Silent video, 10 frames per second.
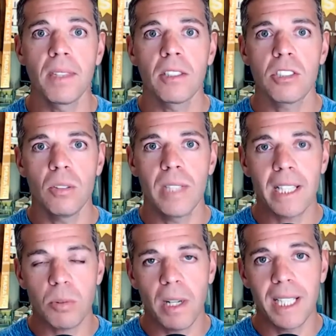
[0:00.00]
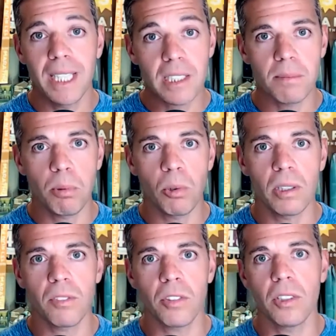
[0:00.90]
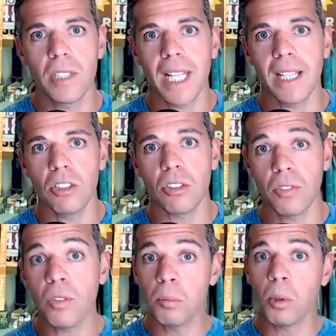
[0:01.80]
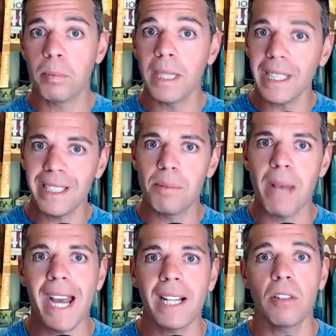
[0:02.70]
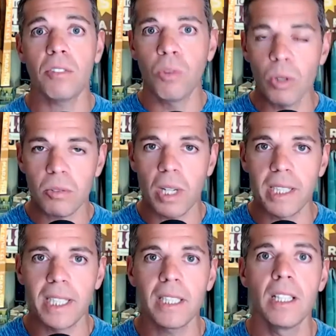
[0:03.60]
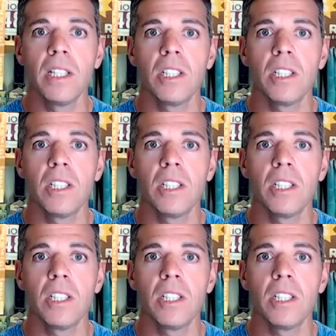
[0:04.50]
So that's why it is important for you to get your full mobility back for running,